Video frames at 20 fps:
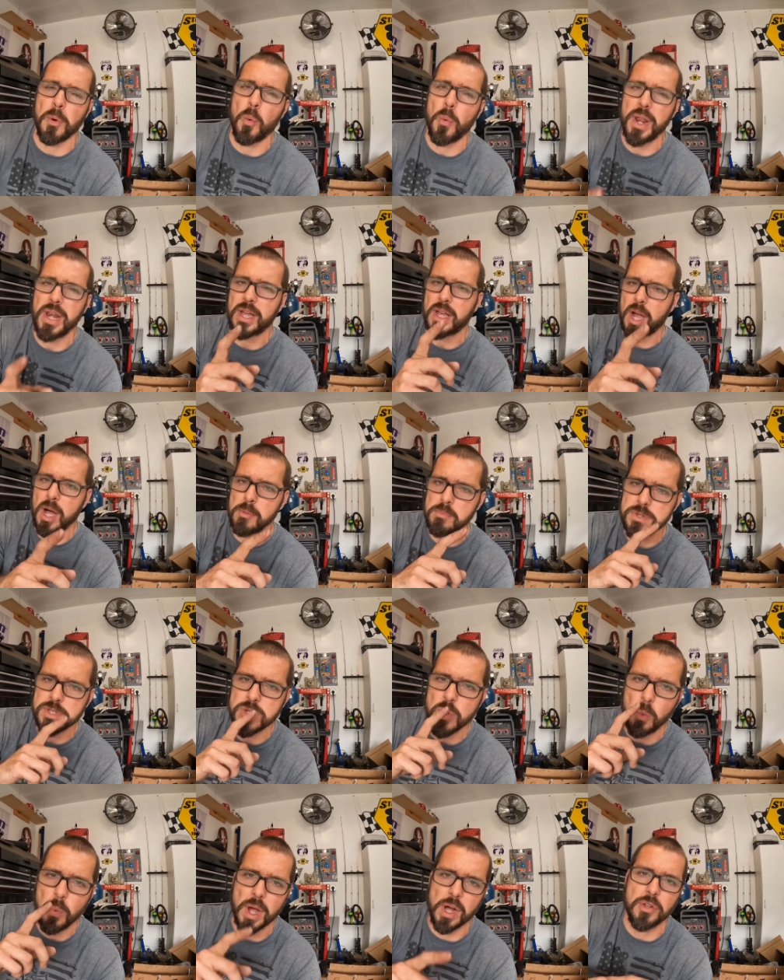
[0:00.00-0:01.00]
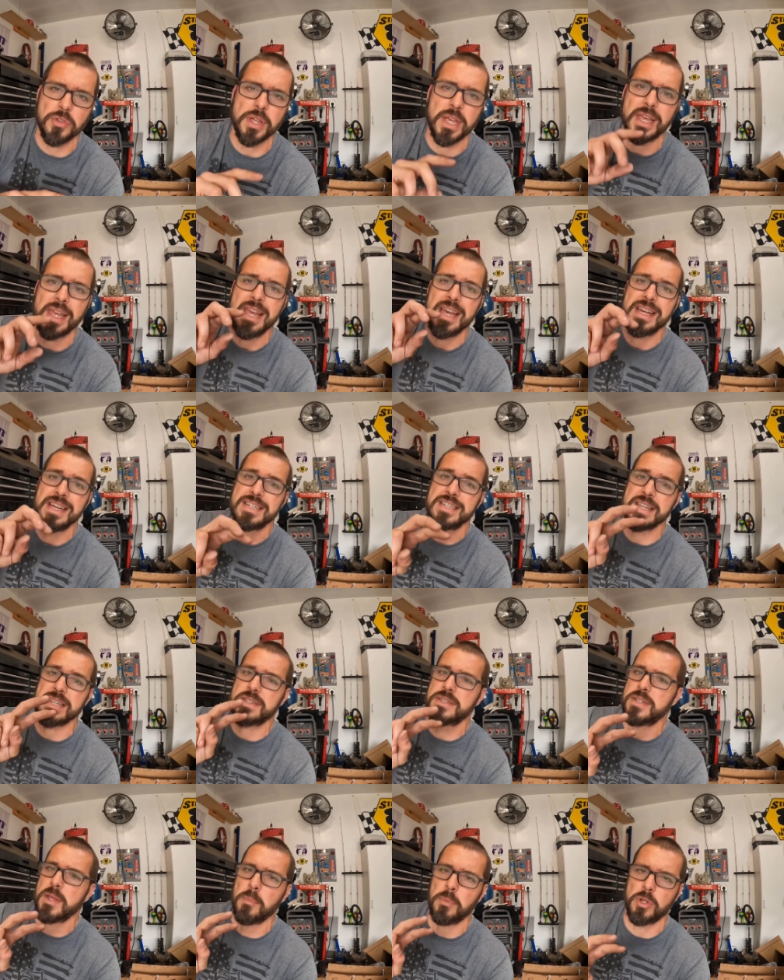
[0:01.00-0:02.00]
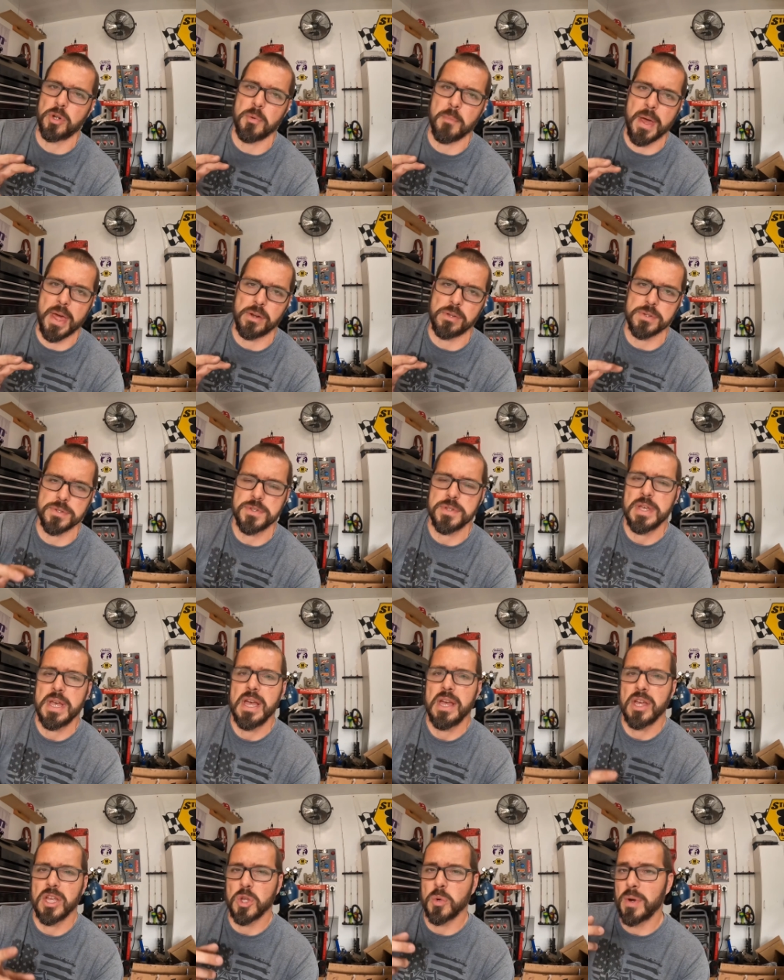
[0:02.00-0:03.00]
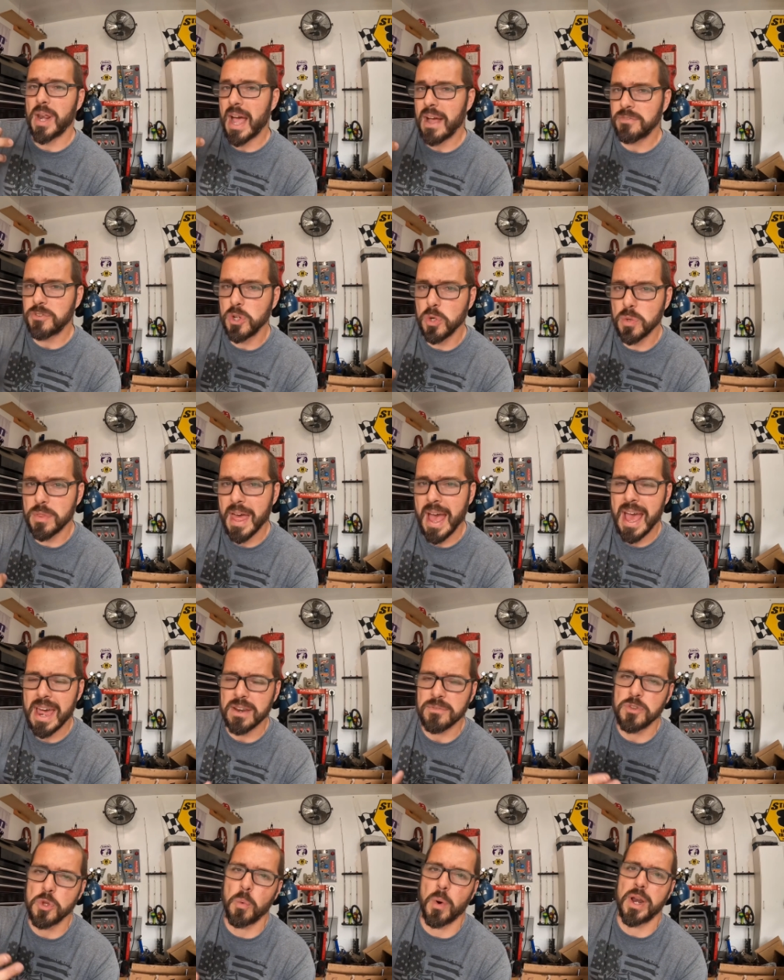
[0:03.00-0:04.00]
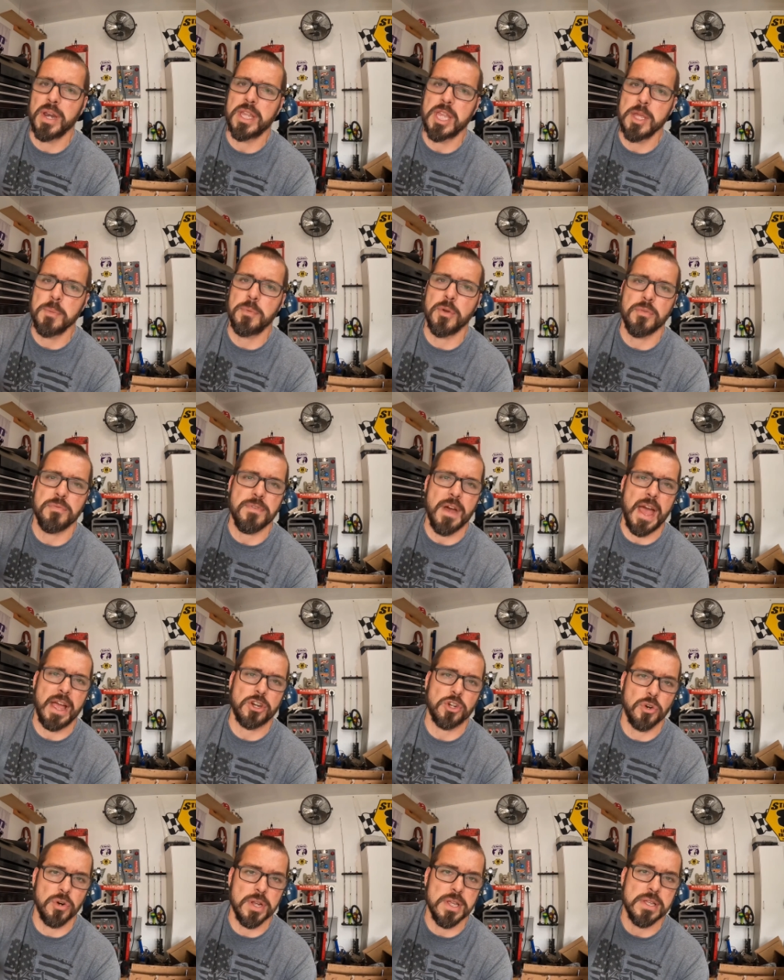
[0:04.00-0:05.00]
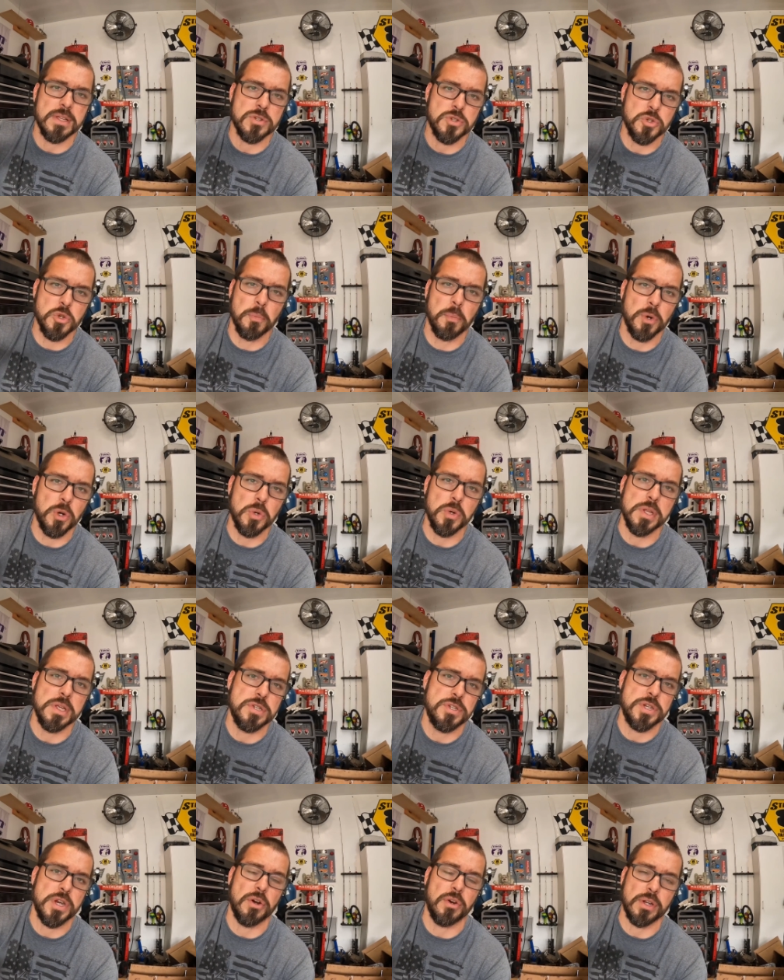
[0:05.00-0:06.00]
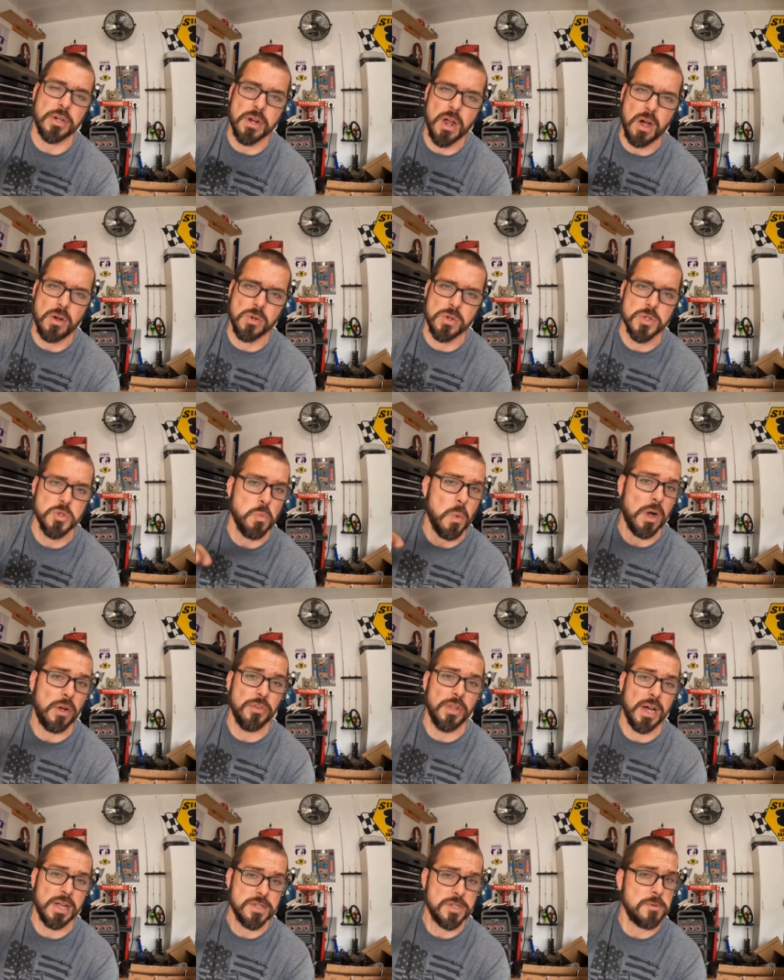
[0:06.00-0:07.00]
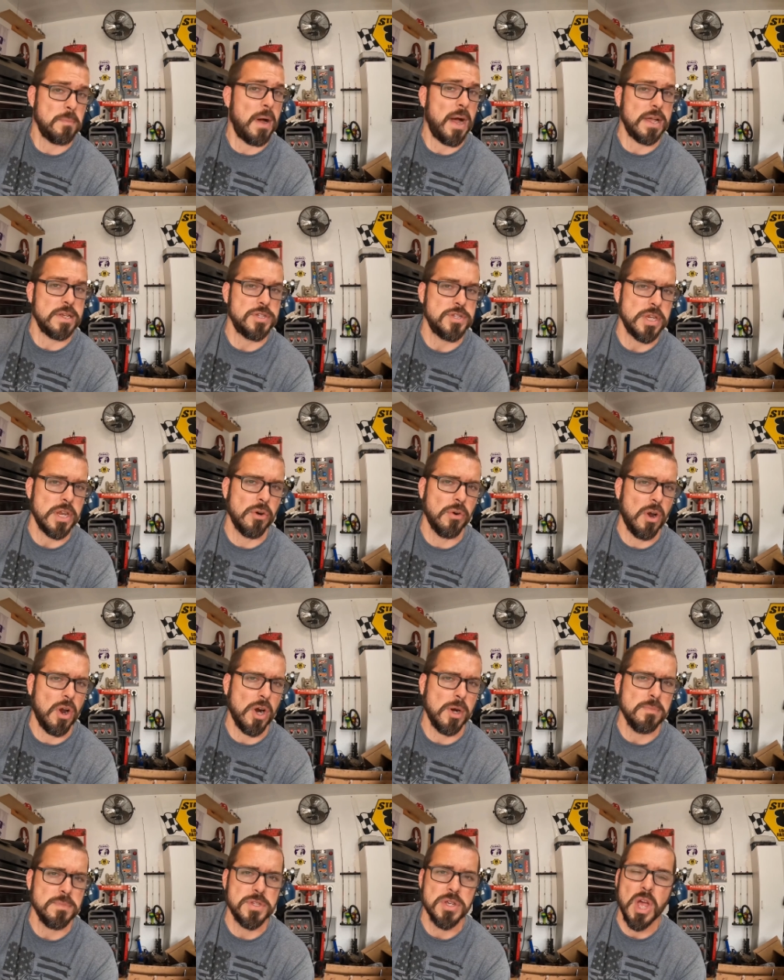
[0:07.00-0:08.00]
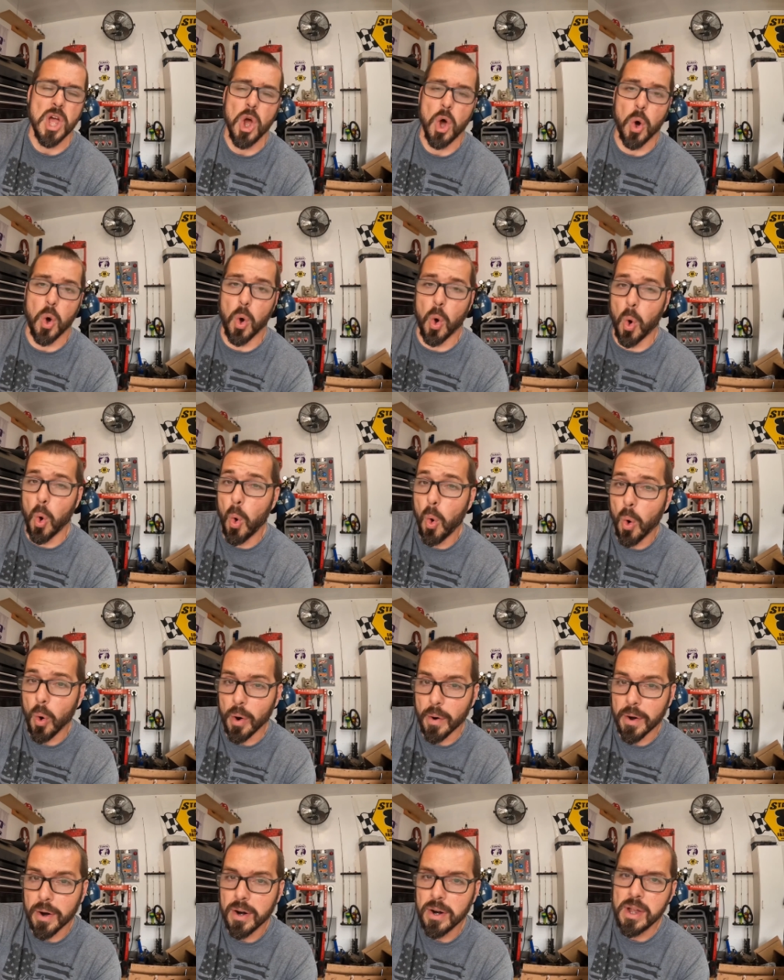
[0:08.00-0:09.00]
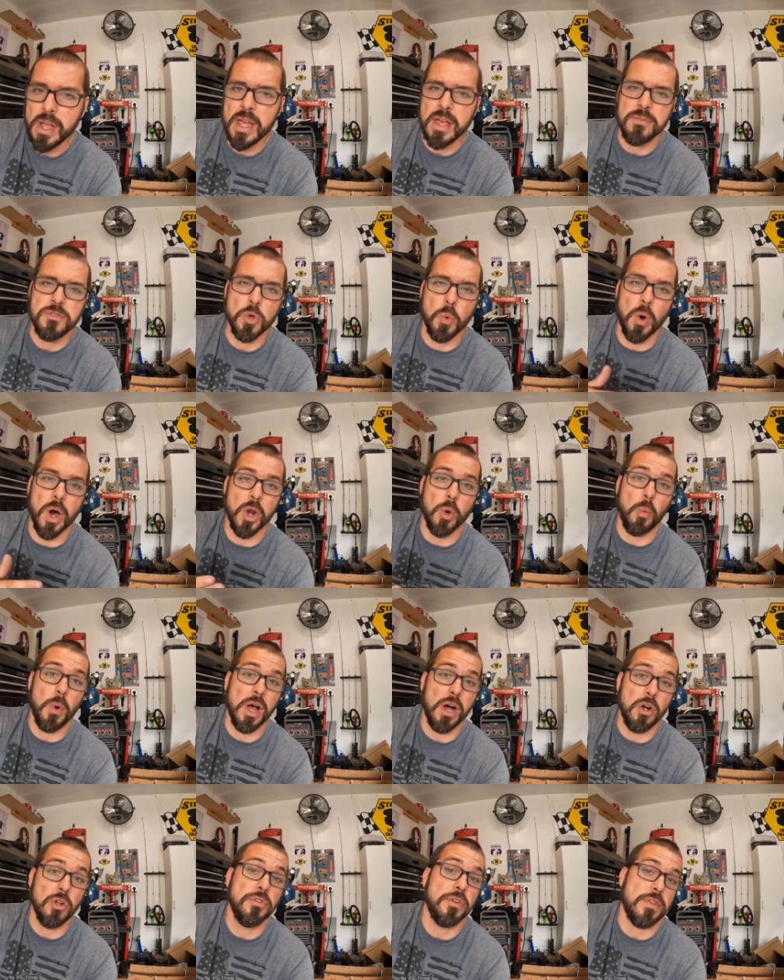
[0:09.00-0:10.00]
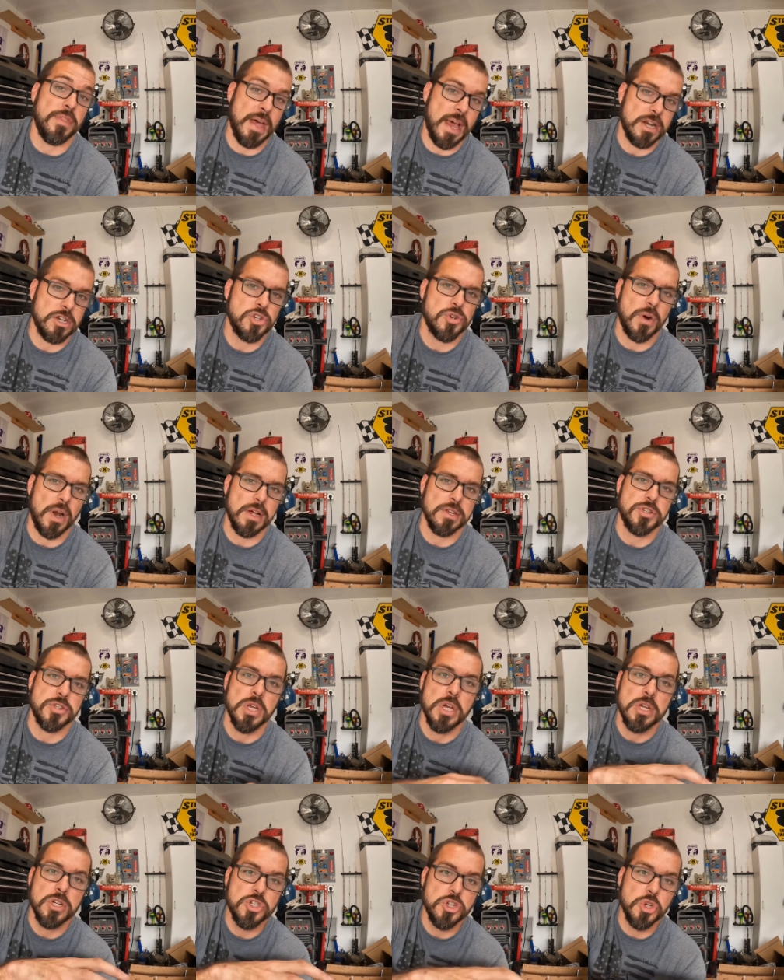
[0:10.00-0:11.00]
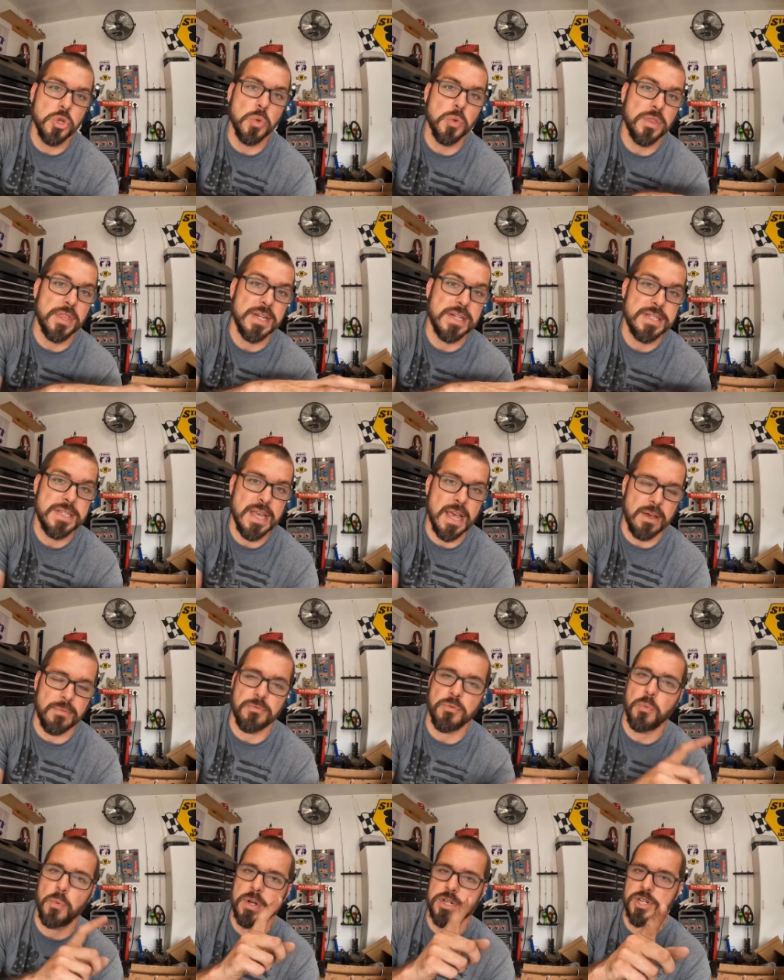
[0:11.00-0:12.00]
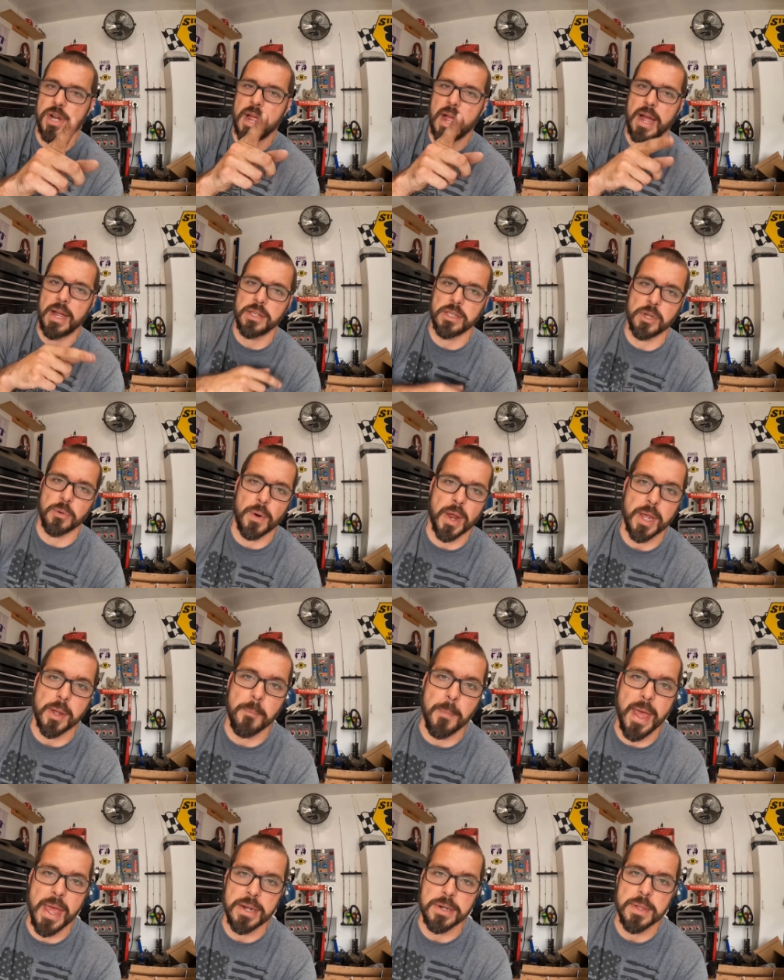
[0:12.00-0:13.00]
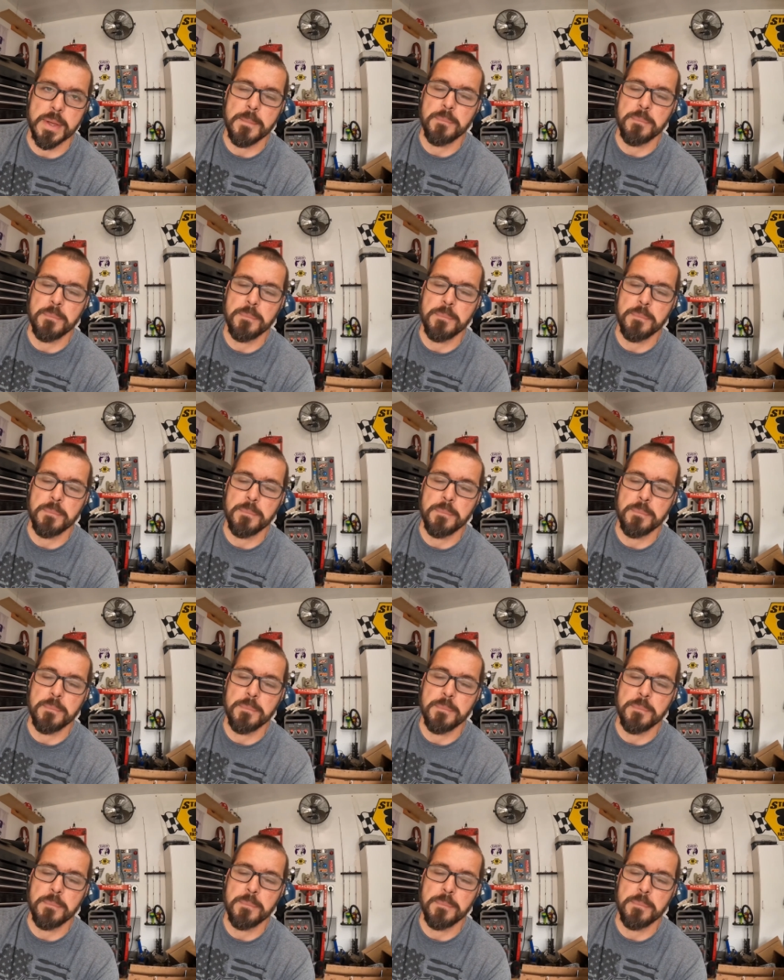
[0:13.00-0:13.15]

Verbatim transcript: But when it comes to welding dissimilar metals, you would have to do that if you want to keep your factory Super Duty steering knuckles weld on some high steer arms, or if you want to weld that truss to the diff, which I highly recommend.